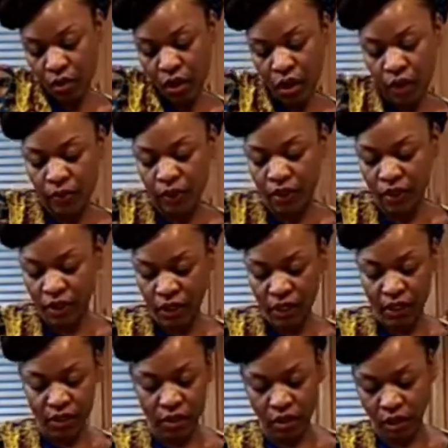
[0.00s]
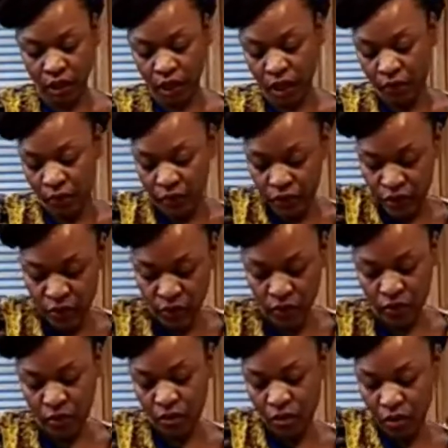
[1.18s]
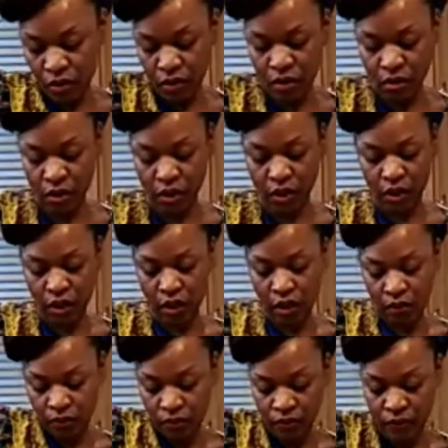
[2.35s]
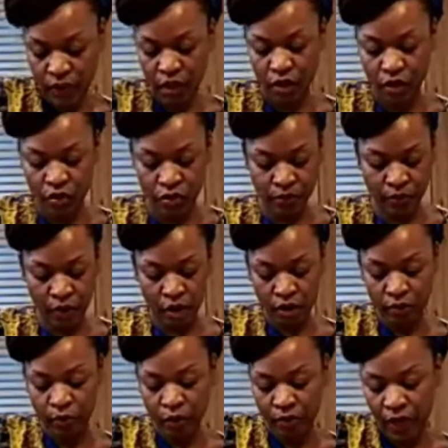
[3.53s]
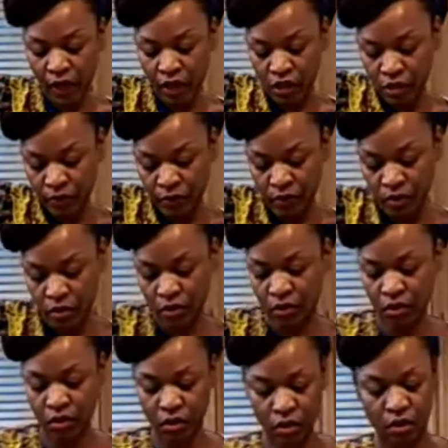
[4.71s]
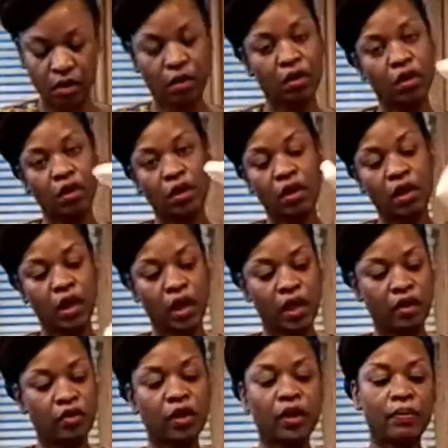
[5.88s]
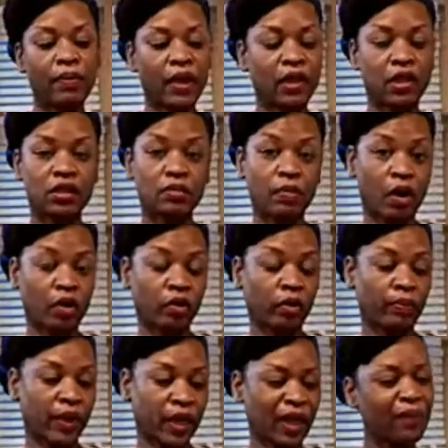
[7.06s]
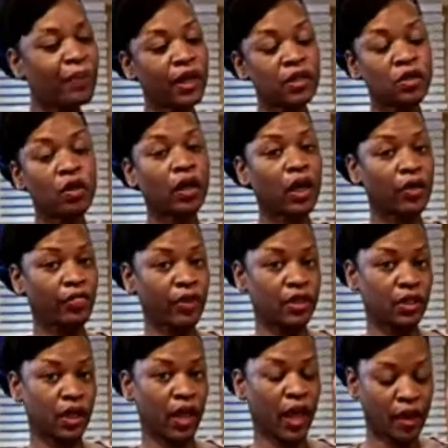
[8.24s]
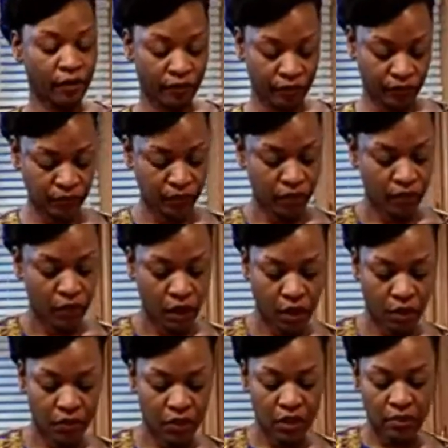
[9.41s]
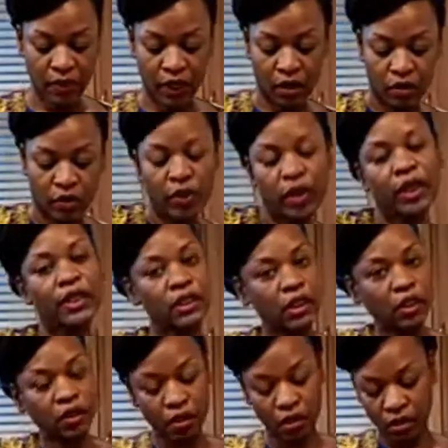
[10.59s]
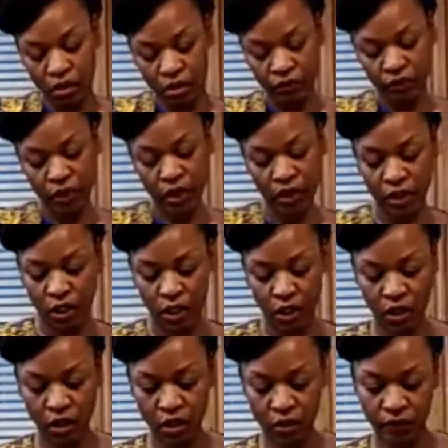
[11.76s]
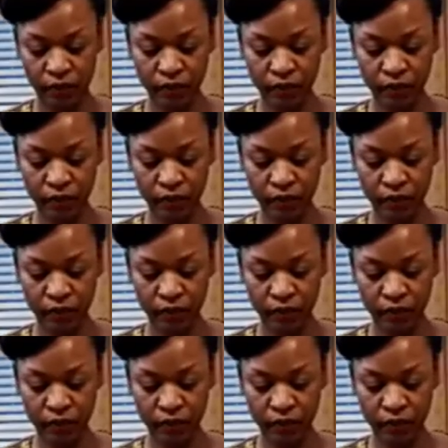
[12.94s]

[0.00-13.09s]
So it's easier to cut once you make it a little smaller, more manageable. And you can make these smaller or big. I'm actually going to cut these in half, just to make it a little easier for us to eat.